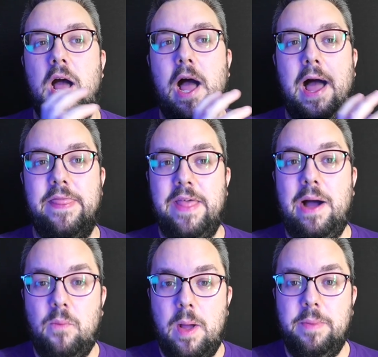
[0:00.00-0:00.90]
and
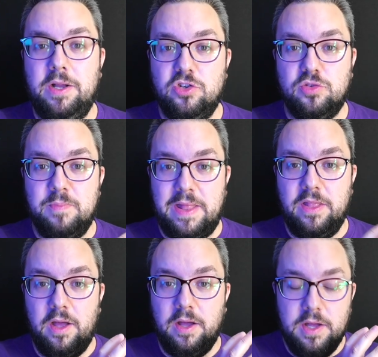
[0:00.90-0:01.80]
that webbing just meant
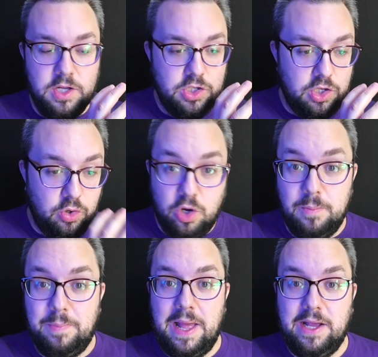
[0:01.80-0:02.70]
that you
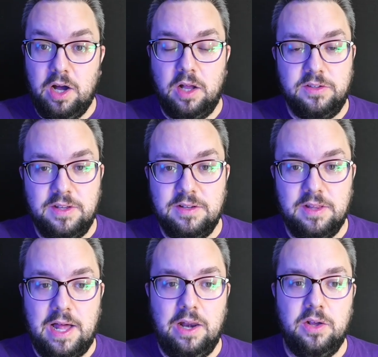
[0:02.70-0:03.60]
couldn't play cards into
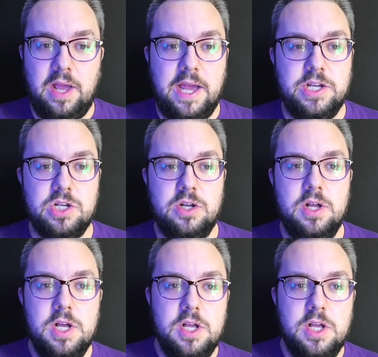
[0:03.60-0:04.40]
that location.